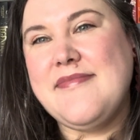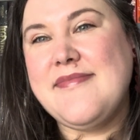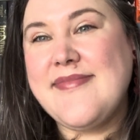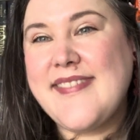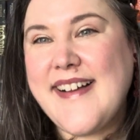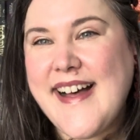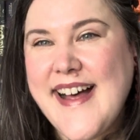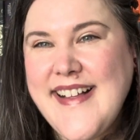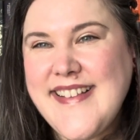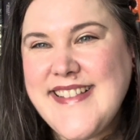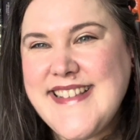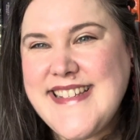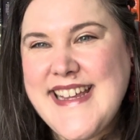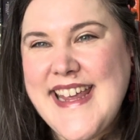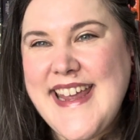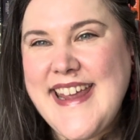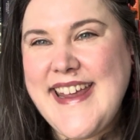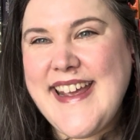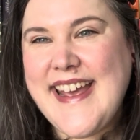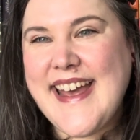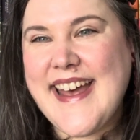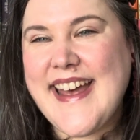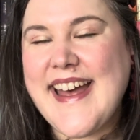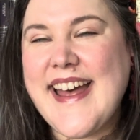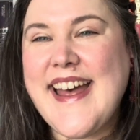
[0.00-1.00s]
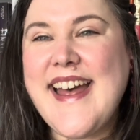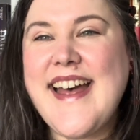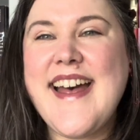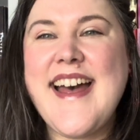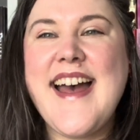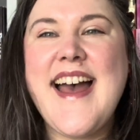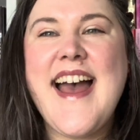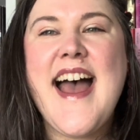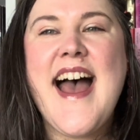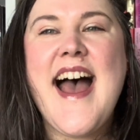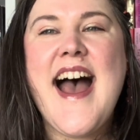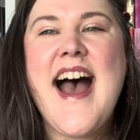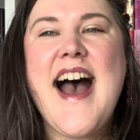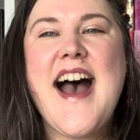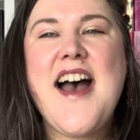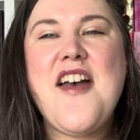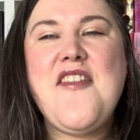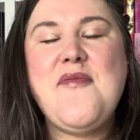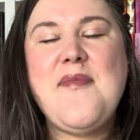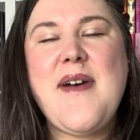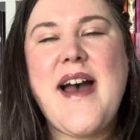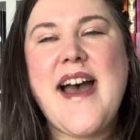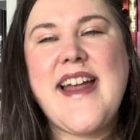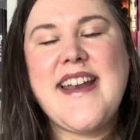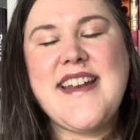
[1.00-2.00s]
I'll take it.
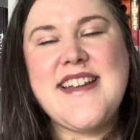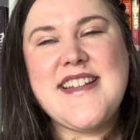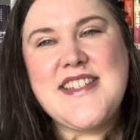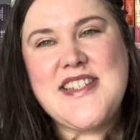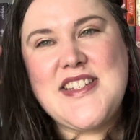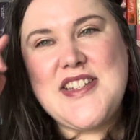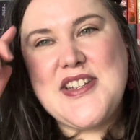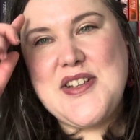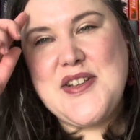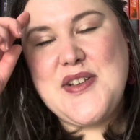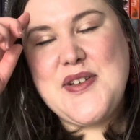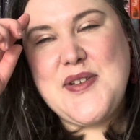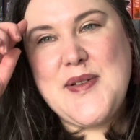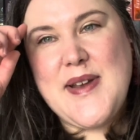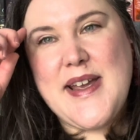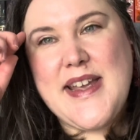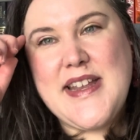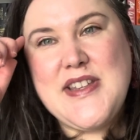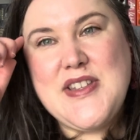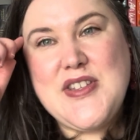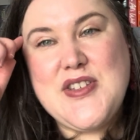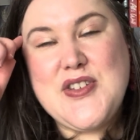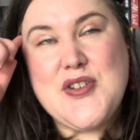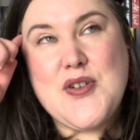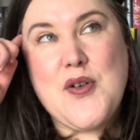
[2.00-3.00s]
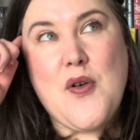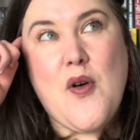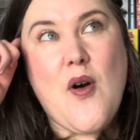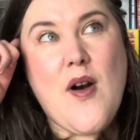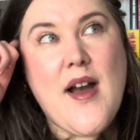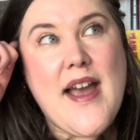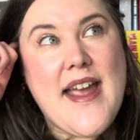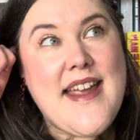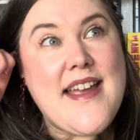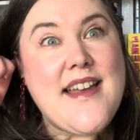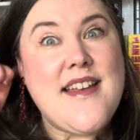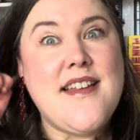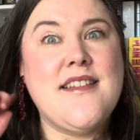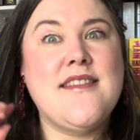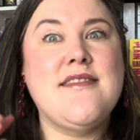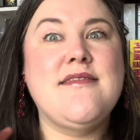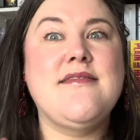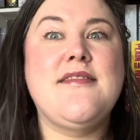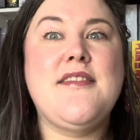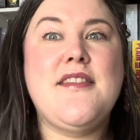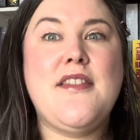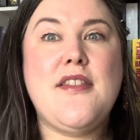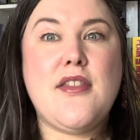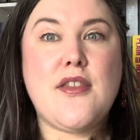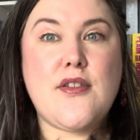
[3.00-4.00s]
I've managed to enjoy
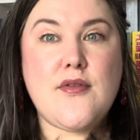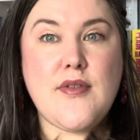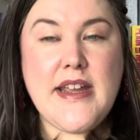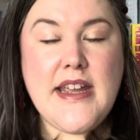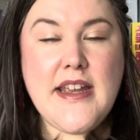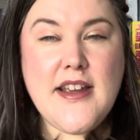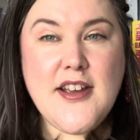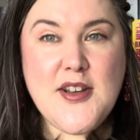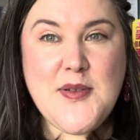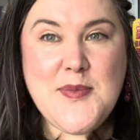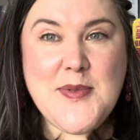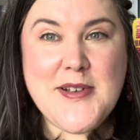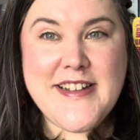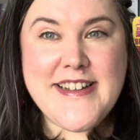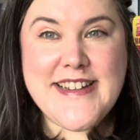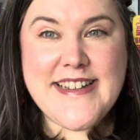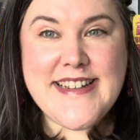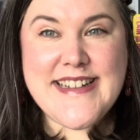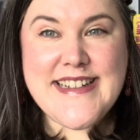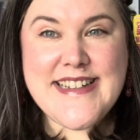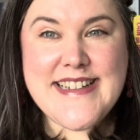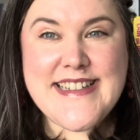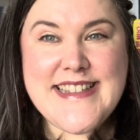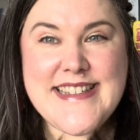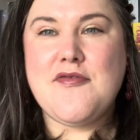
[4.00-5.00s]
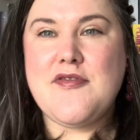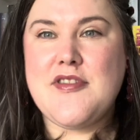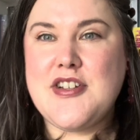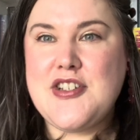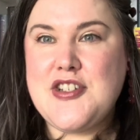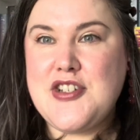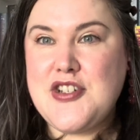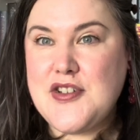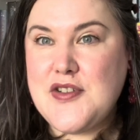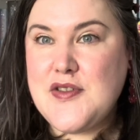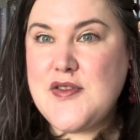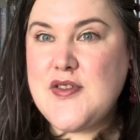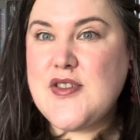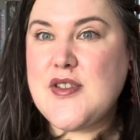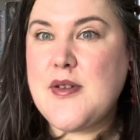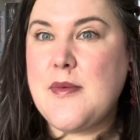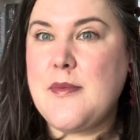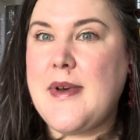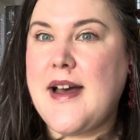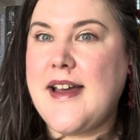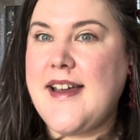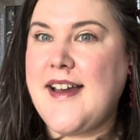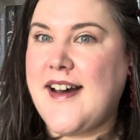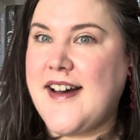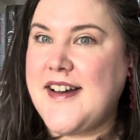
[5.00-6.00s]
3 good books, reduce
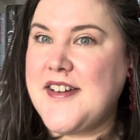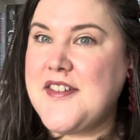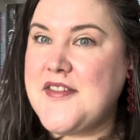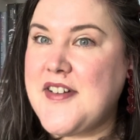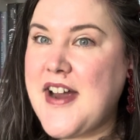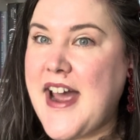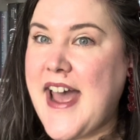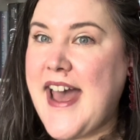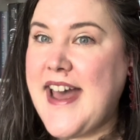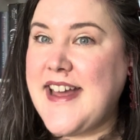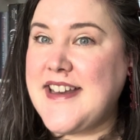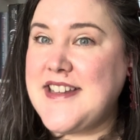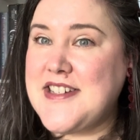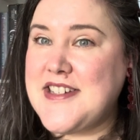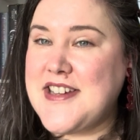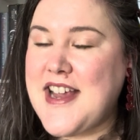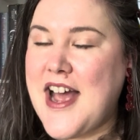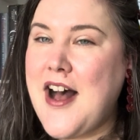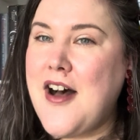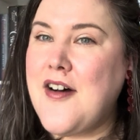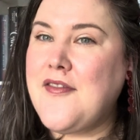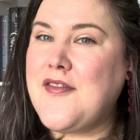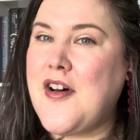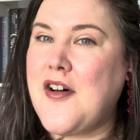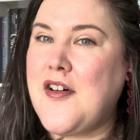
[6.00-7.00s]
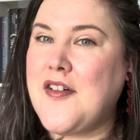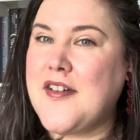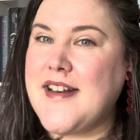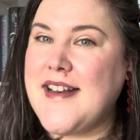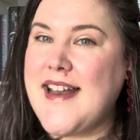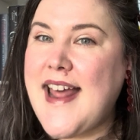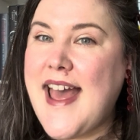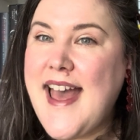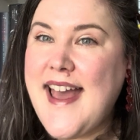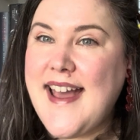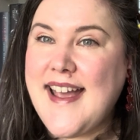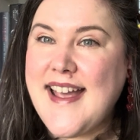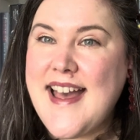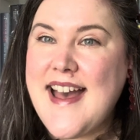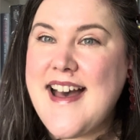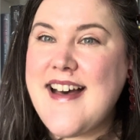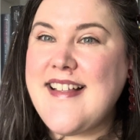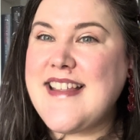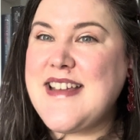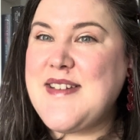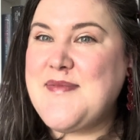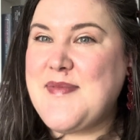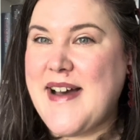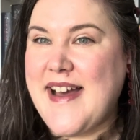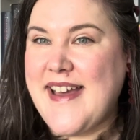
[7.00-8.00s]
my unread shelf on
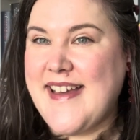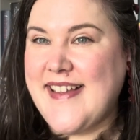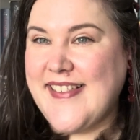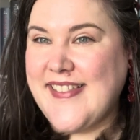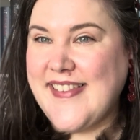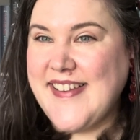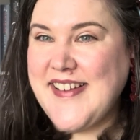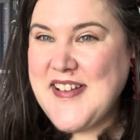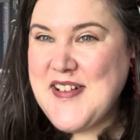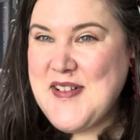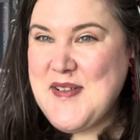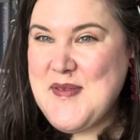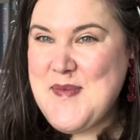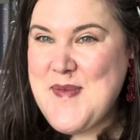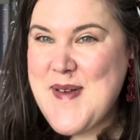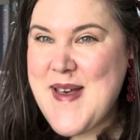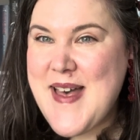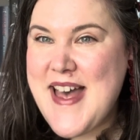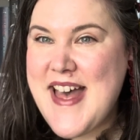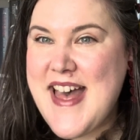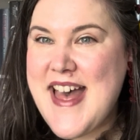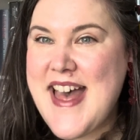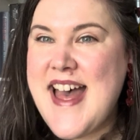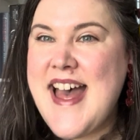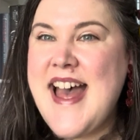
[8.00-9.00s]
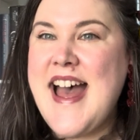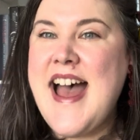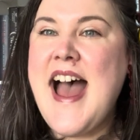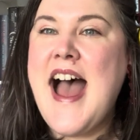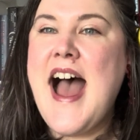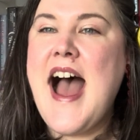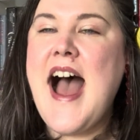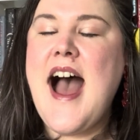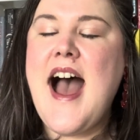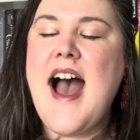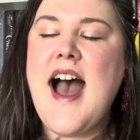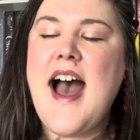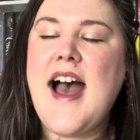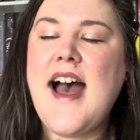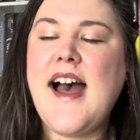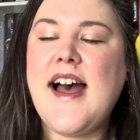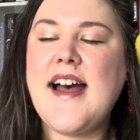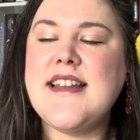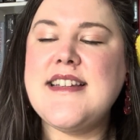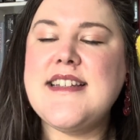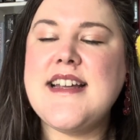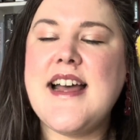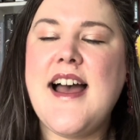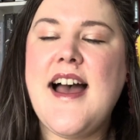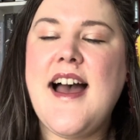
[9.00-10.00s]
NetGalley by a little bit,
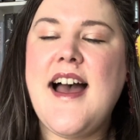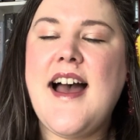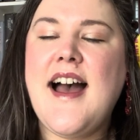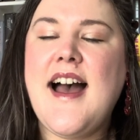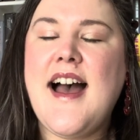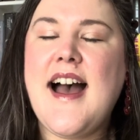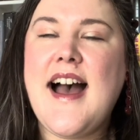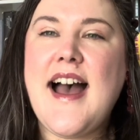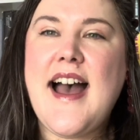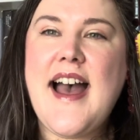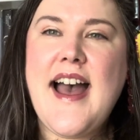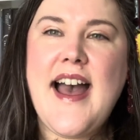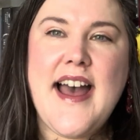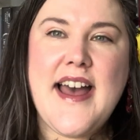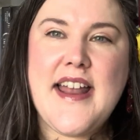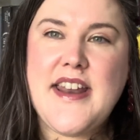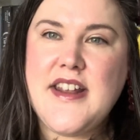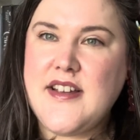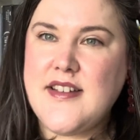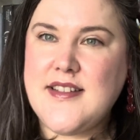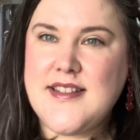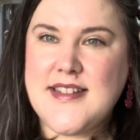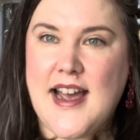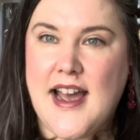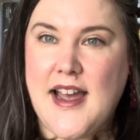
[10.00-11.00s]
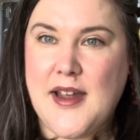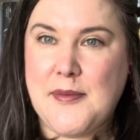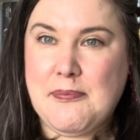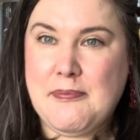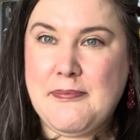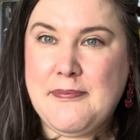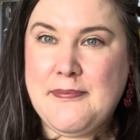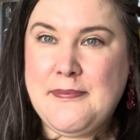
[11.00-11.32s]
and I had a good time.